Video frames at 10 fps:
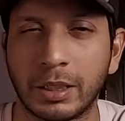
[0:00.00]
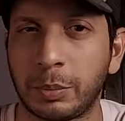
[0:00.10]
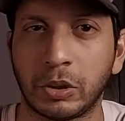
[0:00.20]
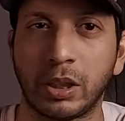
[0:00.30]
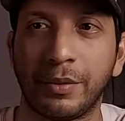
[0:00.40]

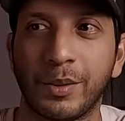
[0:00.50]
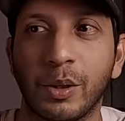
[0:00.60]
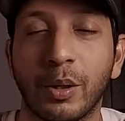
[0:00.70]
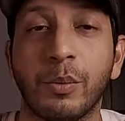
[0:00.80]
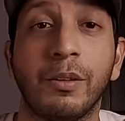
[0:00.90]
especially if you're
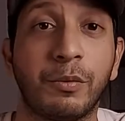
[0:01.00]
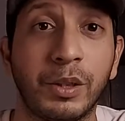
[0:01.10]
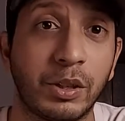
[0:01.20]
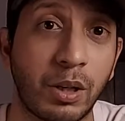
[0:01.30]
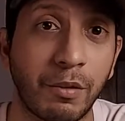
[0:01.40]
going with
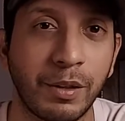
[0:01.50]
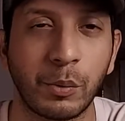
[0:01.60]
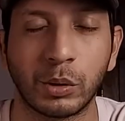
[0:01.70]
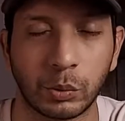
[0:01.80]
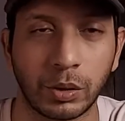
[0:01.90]
free
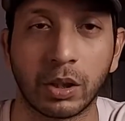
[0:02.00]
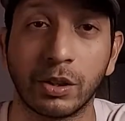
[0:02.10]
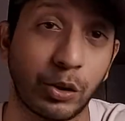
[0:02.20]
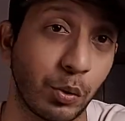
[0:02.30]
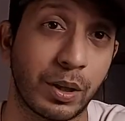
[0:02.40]
traffic, which we are
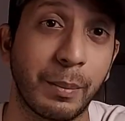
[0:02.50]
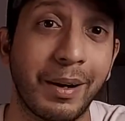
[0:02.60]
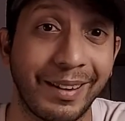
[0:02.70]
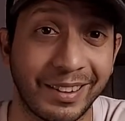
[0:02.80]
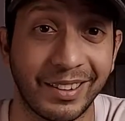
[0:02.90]
going to talk
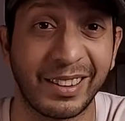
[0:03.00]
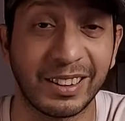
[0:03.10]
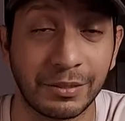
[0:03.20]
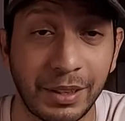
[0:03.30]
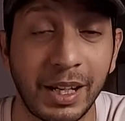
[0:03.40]
about later in
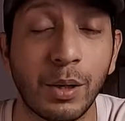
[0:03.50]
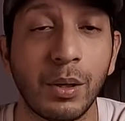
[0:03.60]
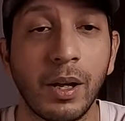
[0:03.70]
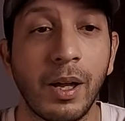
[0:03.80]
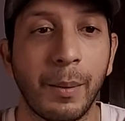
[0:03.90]
this video.
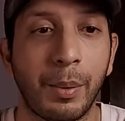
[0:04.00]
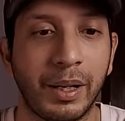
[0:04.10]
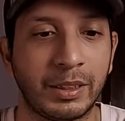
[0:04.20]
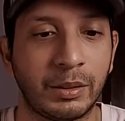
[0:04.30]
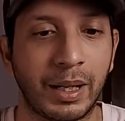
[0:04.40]

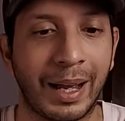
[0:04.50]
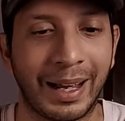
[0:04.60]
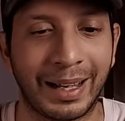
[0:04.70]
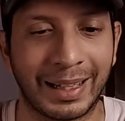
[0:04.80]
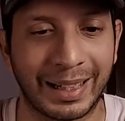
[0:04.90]
But it's
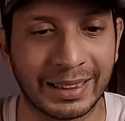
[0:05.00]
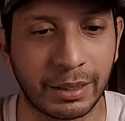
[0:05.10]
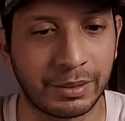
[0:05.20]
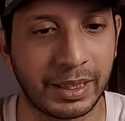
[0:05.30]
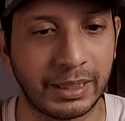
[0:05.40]
as
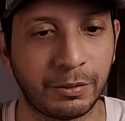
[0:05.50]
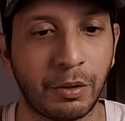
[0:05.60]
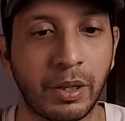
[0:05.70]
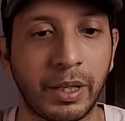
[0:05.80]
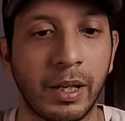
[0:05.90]
I've said, it's
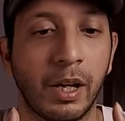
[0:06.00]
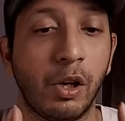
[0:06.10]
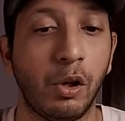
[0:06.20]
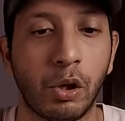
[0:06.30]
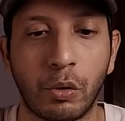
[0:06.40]
very
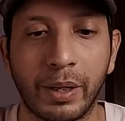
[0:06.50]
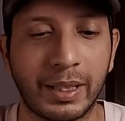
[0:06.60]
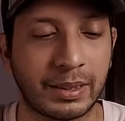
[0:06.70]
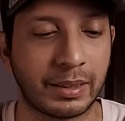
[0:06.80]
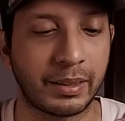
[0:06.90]
low
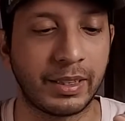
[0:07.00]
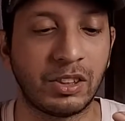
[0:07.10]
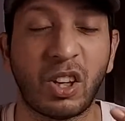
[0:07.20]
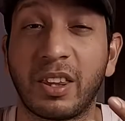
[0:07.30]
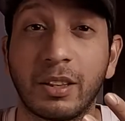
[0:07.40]
risk.
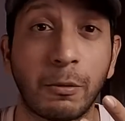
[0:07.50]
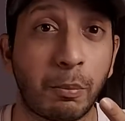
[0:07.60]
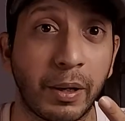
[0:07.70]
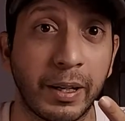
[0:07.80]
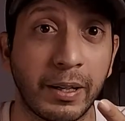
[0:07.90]
There's nothing to
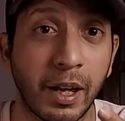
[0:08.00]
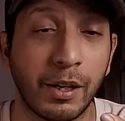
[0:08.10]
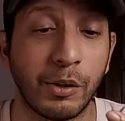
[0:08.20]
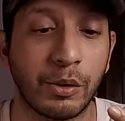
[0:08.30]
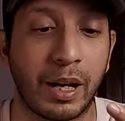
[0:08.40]
print.
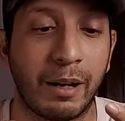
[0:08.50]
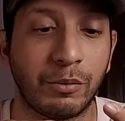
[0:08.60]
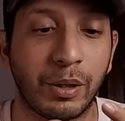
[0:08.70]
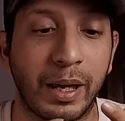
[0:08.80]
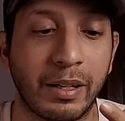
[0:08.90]
You don't
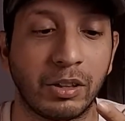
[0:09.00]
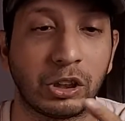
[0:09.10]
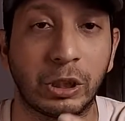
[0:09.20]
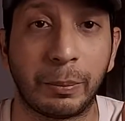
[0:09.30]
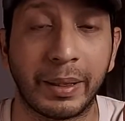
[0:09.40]
have to handle
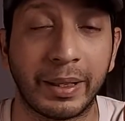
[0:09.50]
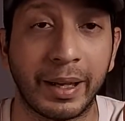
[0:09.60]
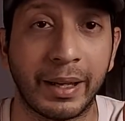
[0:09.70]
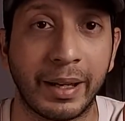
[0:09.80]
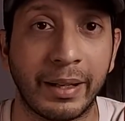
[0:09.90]
shipping
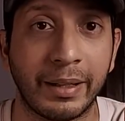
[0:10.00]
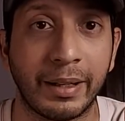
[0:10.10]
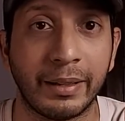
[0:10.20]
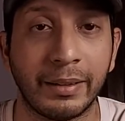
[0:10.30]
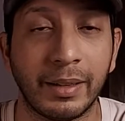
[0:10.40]

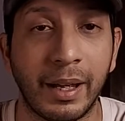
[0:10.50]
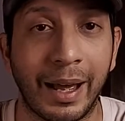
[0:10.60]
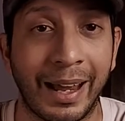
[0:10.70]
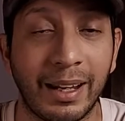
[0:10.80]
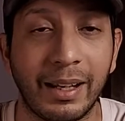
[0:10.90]
and
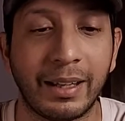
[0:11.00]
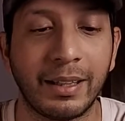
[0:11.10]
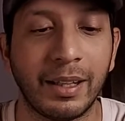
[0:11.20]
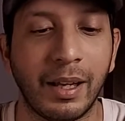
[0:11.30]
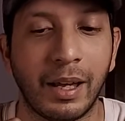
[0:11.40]

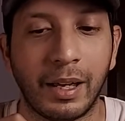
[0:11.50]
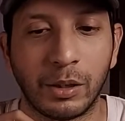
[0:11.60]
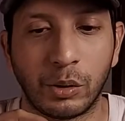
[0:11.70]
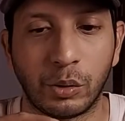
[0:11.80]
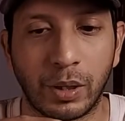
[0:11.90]
handling.
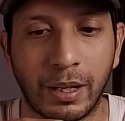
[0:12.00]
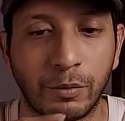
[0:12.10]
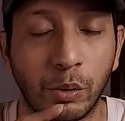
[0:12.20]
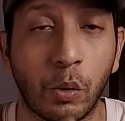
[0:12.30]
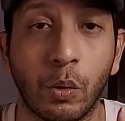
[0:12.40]
You don't
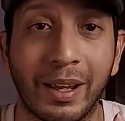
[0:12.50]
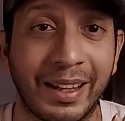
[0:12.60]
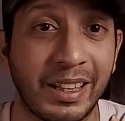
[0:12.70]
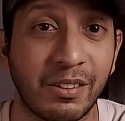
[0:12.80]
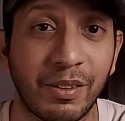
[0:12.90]
have to hold
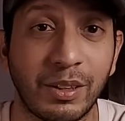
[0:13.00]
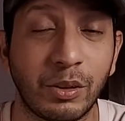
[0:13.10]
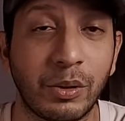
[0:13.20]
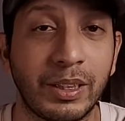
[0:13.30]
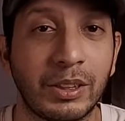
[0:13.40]
any
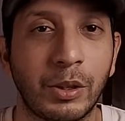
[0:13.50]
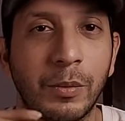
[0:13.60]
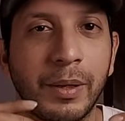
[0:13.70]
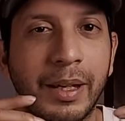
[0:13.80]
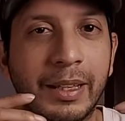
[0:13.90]
inventory.
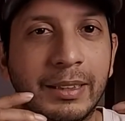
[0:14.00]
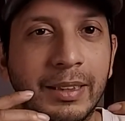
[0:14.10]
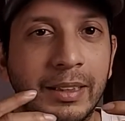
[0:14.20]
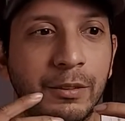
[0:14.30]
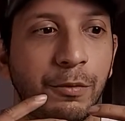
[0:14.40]
So it's
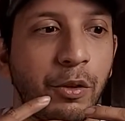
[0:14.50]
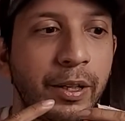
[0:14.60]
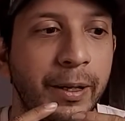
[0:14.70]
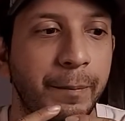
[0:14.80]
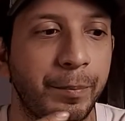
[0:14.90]

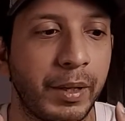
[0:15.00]
very